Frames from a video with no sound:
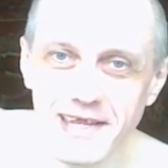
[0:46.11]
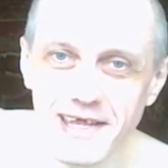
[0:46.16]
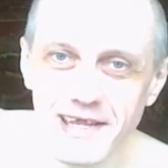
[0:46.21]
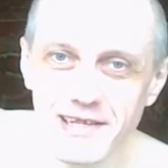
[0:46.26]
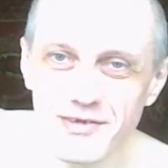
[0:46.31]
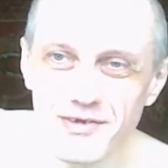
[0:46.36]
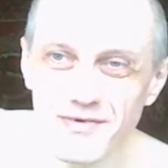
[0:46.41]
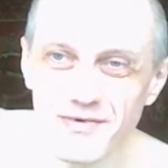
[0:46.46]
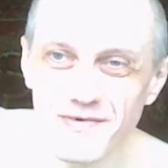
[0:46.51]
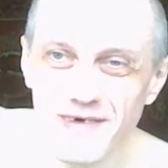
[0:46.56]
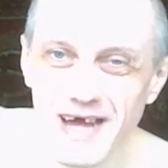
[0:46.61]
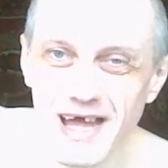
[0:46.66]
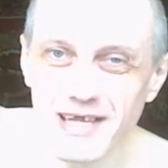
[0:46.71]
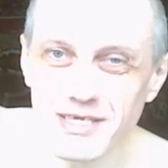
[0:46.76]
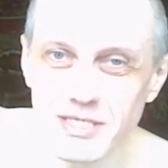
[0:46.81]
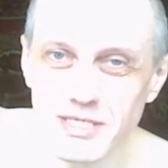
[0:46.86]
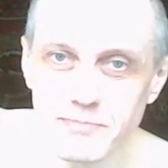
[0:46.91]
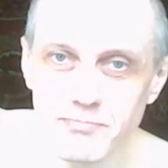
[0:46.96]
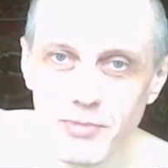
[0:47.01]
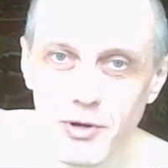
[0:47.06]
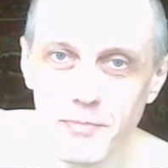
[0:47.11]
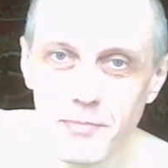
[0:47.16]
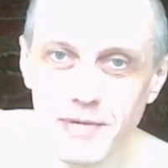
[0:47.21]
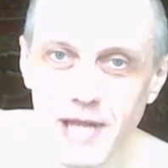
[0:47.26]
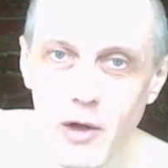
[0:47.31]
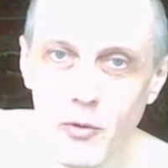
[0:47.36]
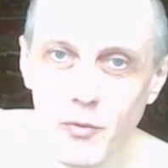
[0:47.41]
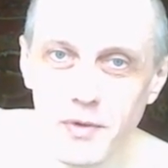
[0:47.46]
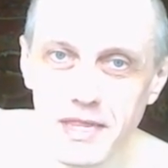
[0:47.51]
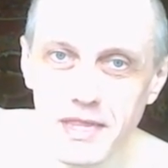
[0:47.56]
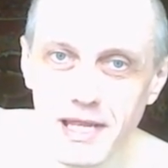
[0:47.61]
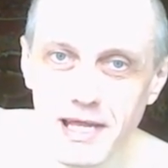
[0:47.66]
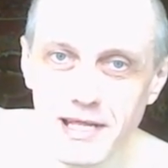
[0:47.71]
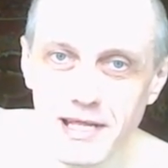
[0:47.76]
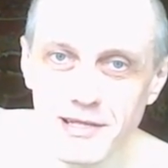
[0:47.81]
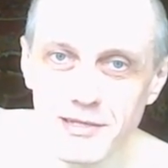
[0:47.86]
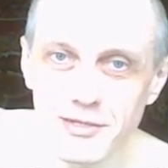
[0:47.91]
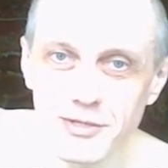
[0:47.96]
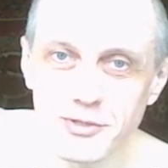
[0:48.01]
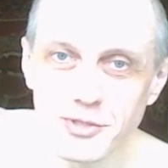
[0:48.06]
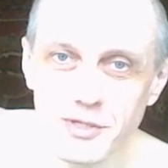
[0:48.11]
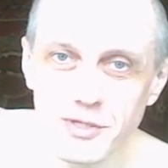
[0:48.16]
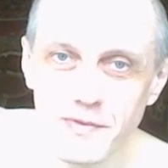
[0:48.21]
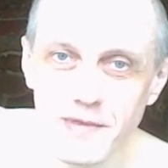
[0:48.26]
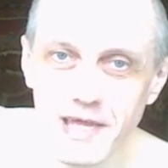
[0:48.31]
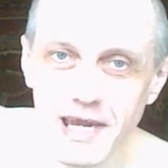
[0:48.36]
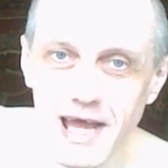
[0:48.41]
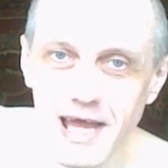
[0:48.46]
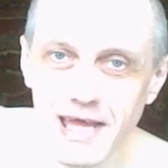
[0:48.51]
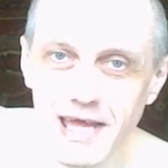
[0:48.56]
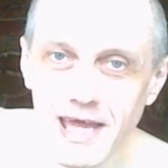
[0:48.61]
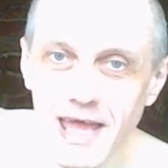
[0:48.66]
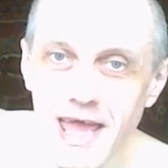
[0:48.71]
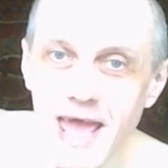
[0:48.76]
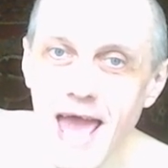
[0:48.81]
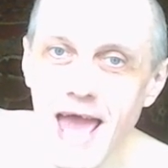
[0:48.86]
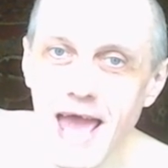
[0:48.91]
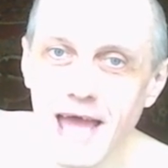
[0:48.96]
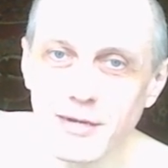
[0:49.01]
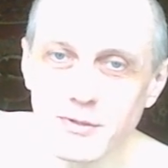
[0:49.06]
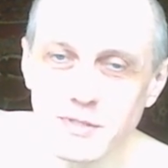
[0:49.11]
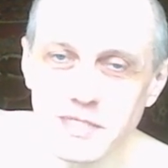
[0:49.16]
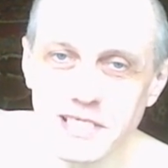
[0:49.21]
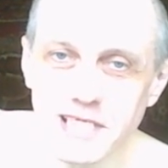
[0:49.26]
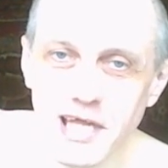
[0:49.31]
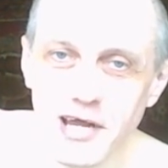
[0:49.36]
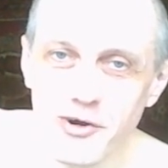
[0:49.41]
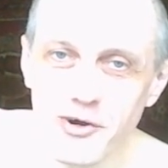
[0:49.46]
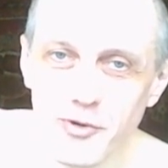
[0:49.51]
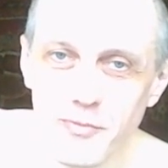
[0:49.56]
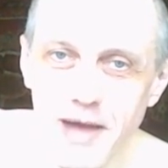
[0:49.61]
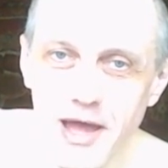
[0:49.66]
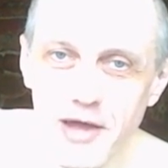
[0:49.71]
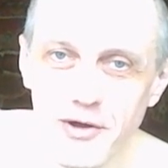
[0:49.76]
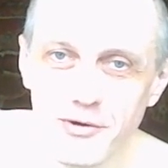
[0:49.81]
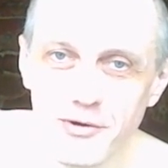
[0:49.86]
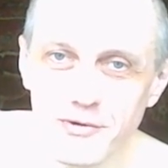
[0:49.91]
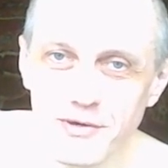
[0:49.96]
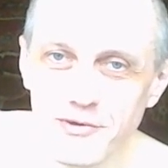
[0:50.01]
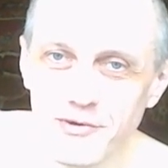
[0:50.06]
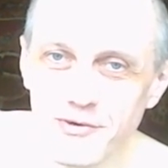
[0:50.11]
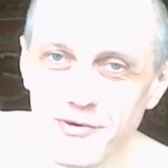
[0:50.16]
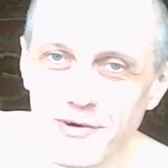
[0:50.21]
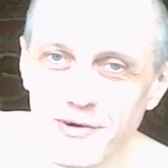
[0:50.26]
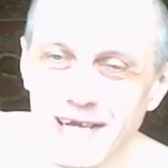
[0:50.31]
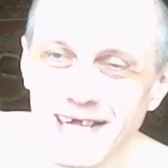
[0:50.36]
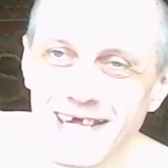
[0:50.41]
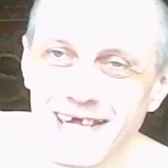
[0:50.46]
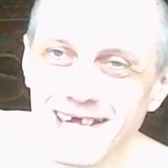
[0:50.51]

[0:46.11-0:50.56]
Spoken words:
and I just popped out with a conclusion that I had to start my own